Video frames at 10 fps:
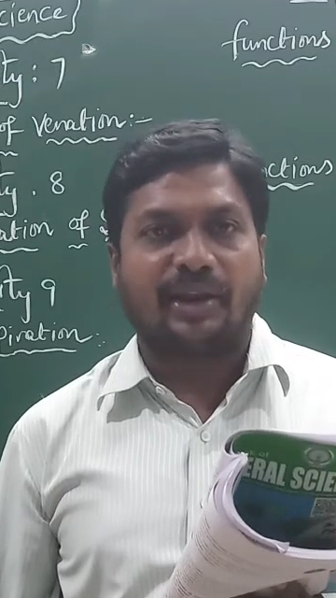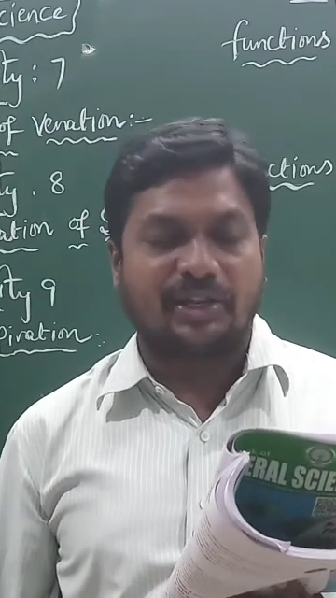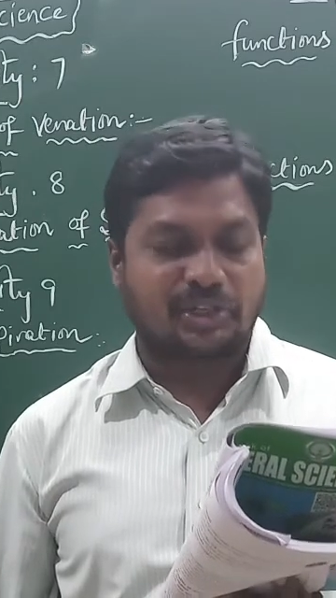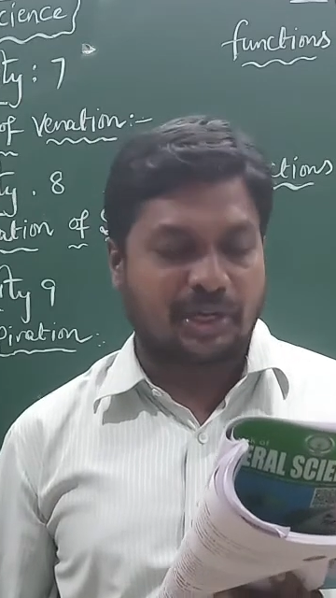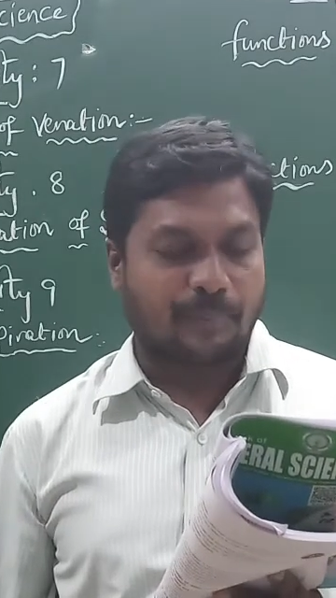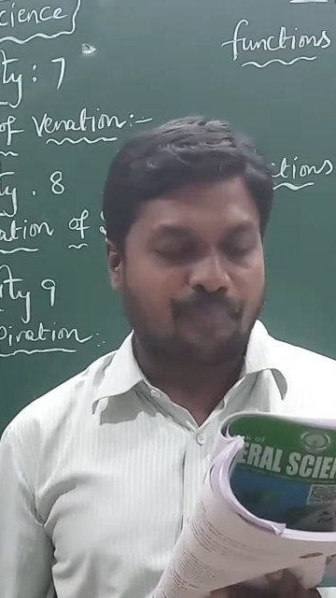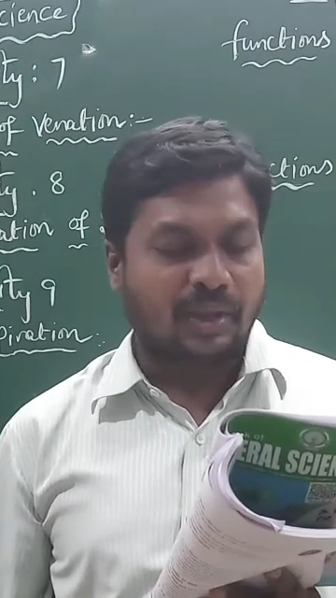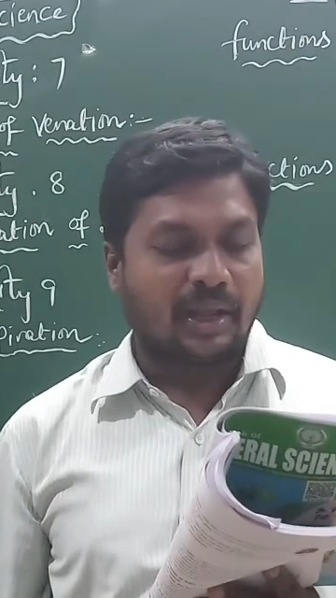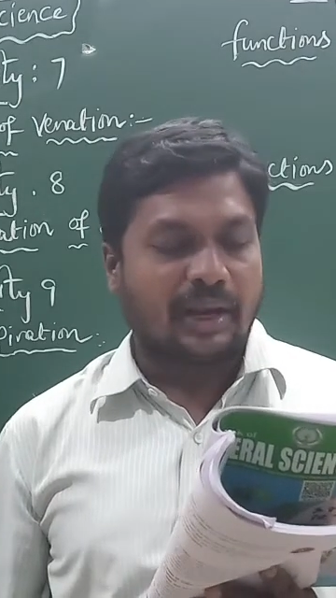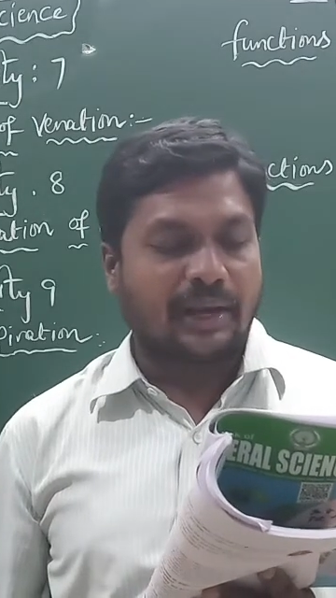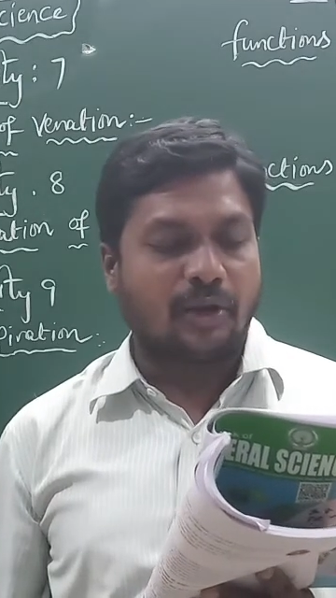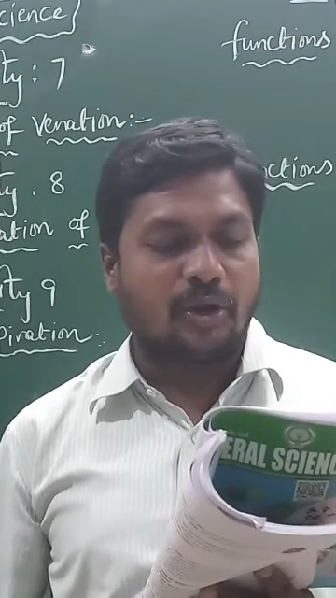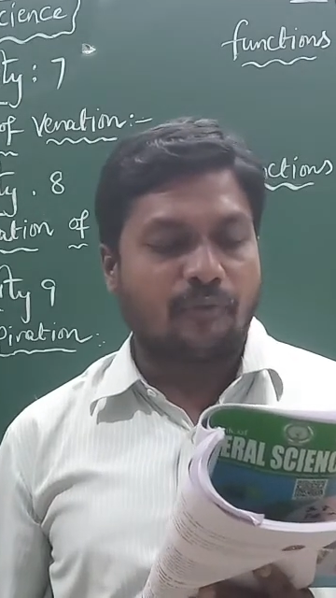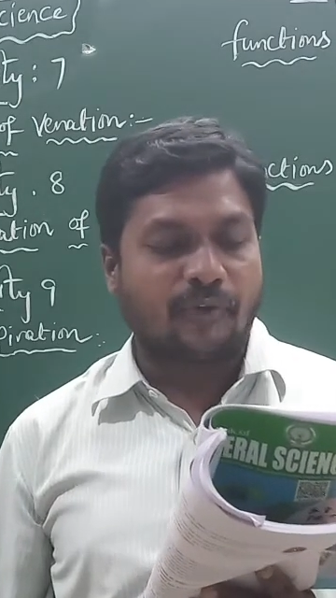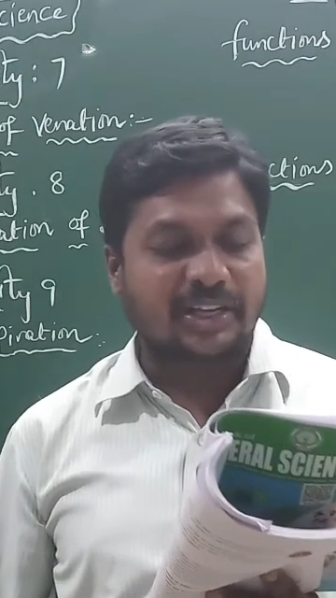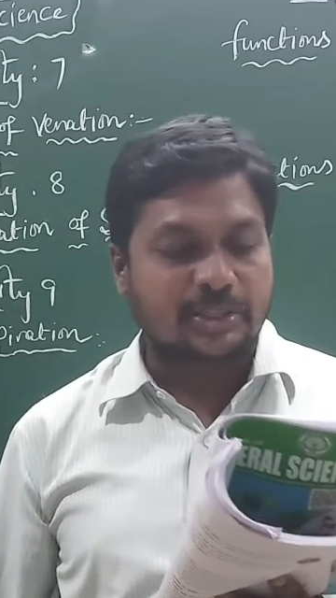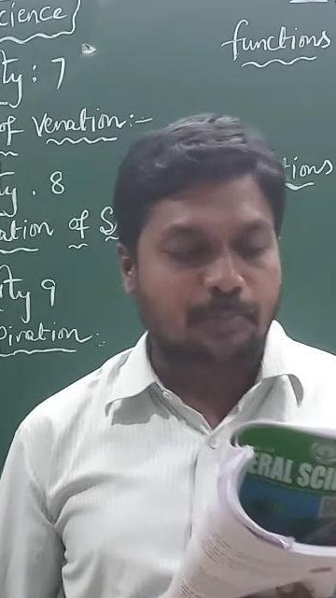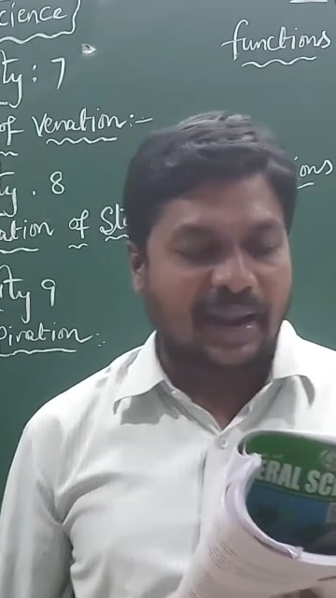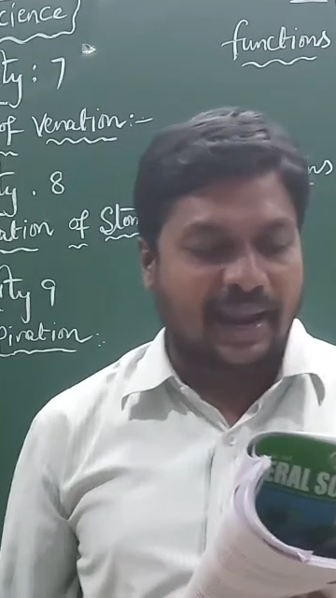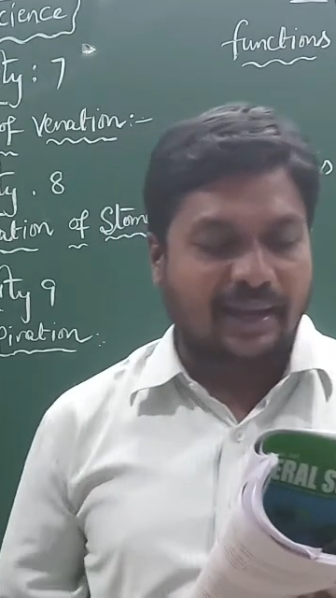venation. Write down
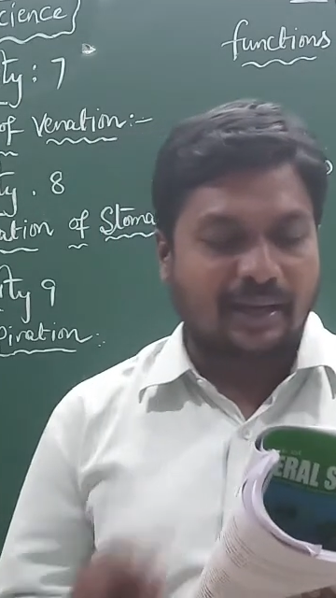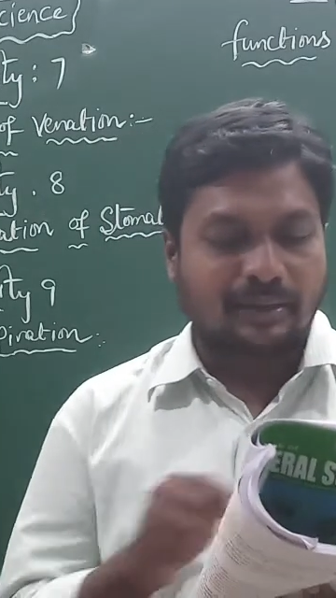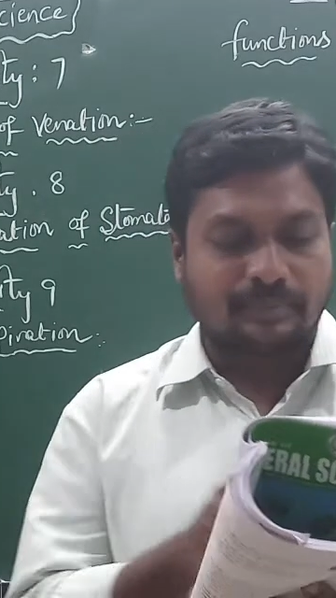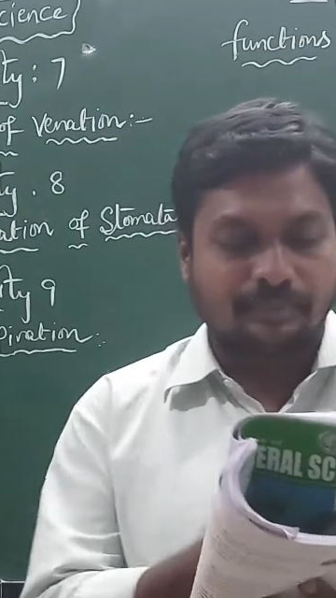first plant,